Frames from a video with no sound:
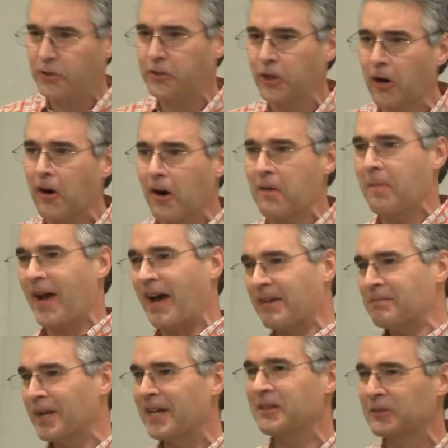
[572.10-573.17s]
sure
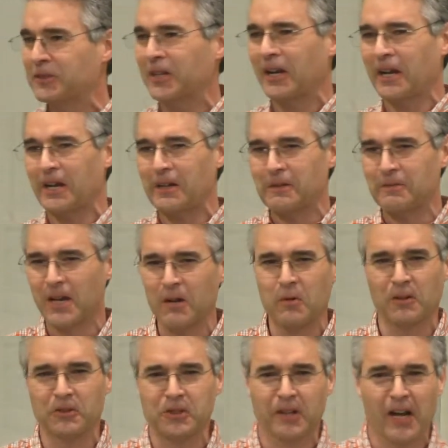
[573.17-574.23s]
about being saved. He
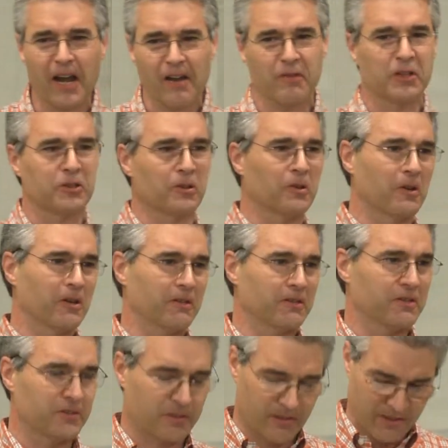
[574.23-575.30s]
wants you to have
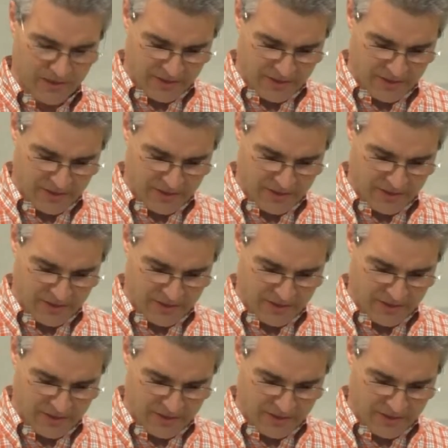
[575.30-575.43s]
assurance.